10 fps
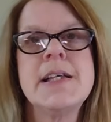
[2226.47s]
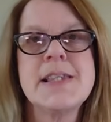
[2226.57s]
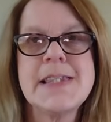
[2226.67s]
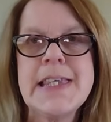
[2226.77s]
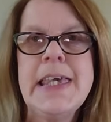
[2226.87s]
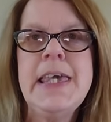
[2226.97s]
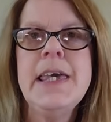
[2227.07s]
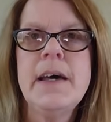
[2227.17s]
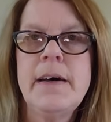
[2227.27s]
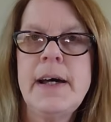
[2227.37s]

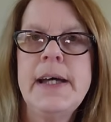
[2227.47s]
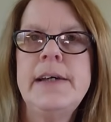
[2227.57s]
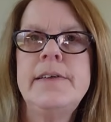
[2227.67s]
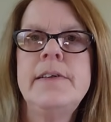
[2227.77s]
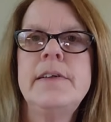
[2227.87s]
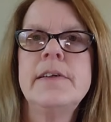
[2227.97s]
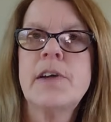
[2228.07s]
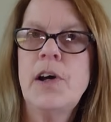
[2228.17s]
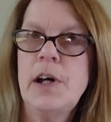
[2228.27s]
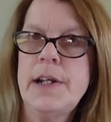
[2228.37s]
Sea Isle
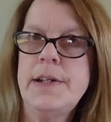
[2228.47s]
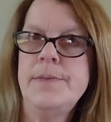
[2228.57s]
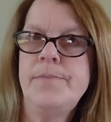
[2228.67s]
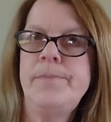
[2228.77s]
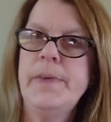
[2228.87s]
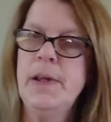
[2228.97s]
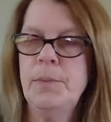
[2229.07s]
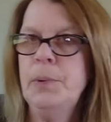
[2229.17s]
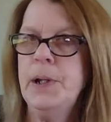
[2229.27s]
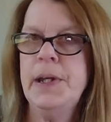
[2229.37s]
Cotton. I'll
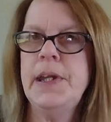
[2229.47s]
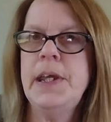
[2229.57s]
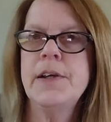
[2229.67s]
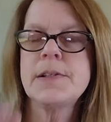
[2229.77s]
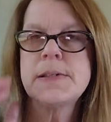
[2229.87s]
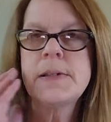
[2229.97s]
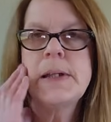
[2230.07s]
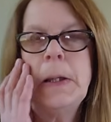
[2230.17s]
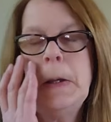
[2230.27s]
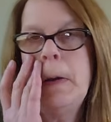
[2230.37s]
put it here so
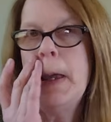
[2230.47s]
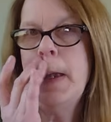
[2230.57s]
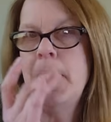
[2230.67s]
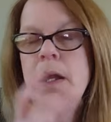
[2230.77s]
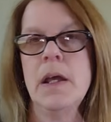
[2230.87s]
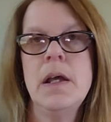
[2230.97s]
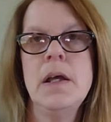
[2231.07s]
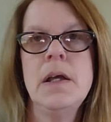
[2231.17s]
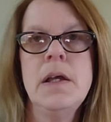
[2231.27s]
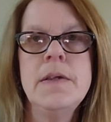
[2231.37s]
that you can
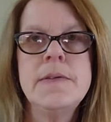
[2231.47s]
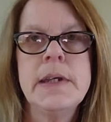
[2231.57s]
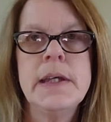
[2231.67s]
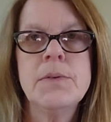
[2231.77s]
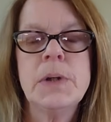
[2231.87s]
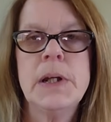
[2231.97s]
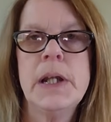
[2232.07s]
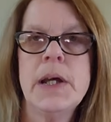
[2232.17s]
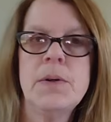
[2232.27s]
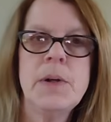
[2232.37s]
see it written
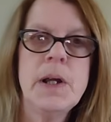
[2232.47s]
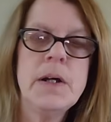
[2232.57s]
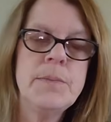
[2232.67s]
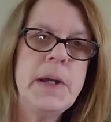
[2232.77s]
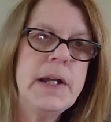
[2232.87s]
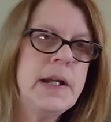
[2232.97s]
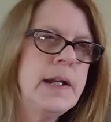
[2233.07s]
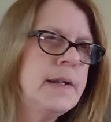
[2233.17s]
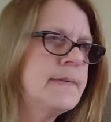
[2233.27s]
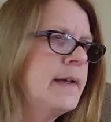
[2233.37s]
out. And it
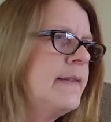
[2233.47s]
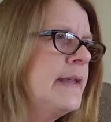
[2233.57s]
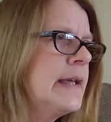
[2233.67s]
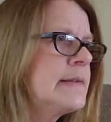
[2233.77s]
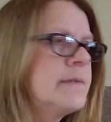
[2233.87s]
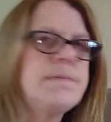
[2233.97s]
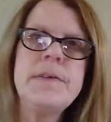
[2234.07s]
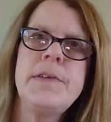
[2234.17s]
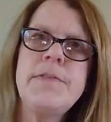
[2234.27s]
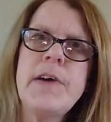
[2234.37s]
is, I think it's a
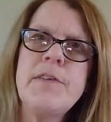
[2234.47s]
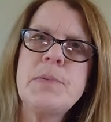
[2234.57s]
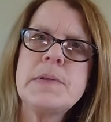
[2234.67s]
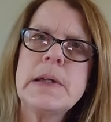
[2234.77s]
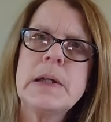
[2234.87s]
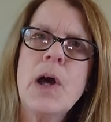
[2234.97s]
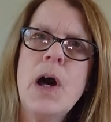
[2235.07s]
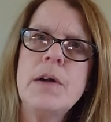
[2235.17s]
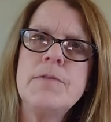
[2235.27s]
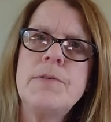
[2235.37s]
55%
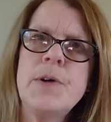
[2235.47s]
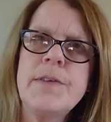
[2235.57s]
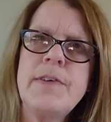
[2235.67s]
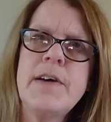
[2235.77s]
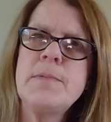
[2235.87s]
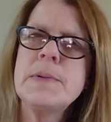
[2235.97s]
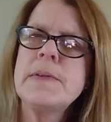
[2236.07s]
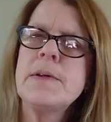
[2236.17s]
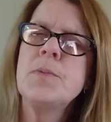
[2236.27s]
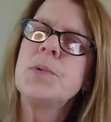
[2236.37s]
cotton,
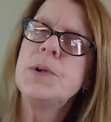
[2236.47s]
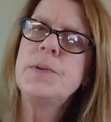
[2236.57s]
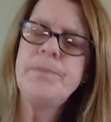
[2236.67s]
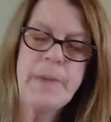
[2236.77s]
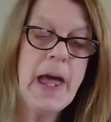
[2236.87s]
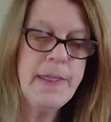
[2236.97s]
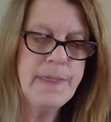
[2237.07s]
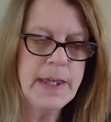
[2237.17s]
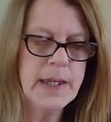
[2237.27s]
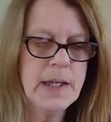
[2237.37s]
45% wool, I
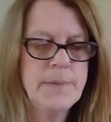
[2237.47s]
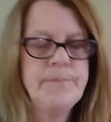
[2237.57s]
think.